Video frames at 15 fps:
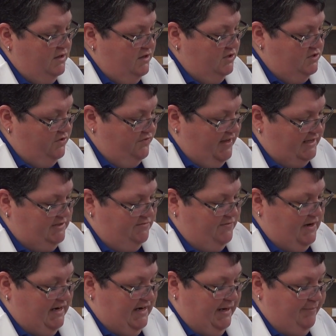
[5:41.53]
So that's
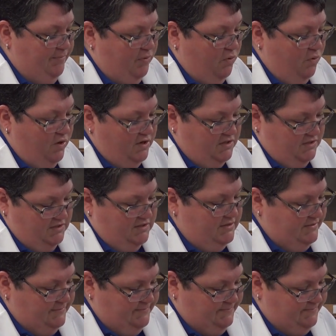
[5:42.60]
very important,
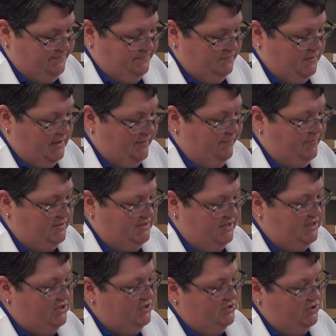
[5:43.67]
in
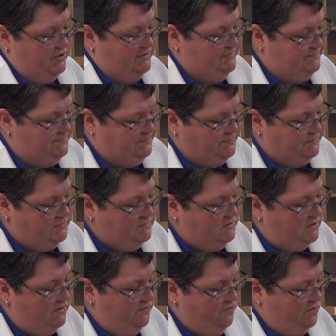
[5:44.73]
particular
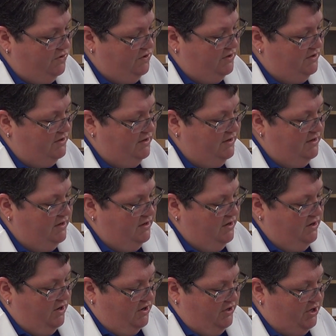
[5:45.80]
for
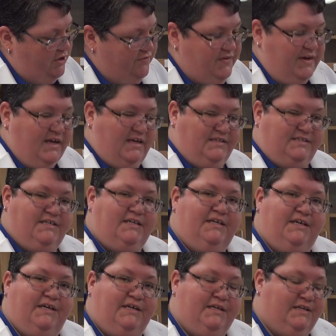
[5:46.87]
our
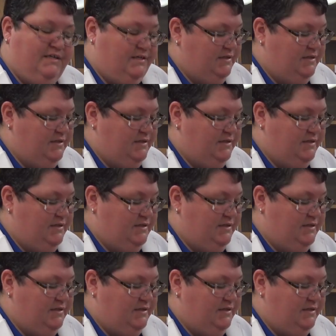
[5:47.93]
COVID-19.